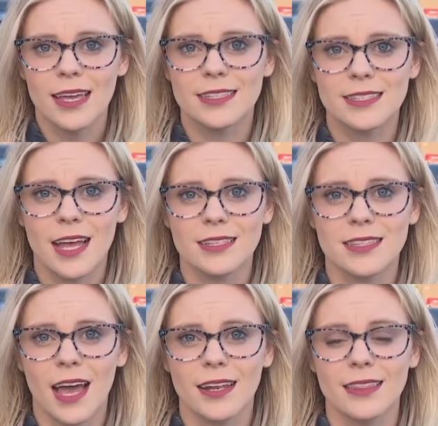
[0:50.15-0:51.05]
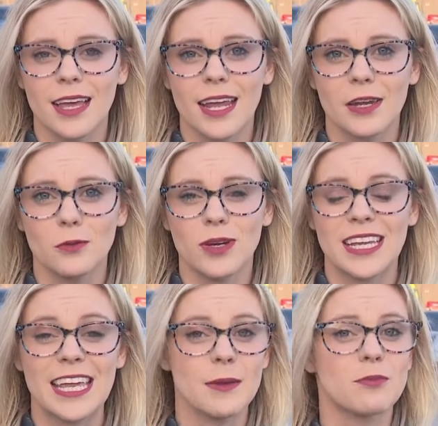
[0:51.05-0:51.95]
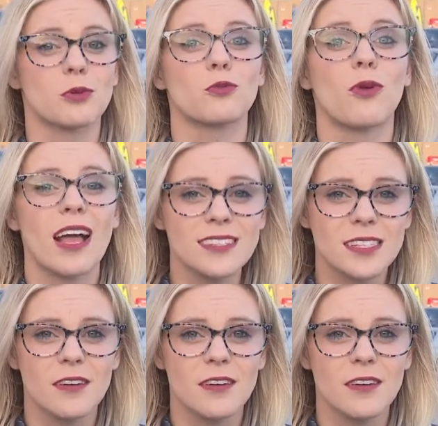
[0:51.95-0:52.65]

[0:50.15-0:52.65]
it says that Layne would keep the rest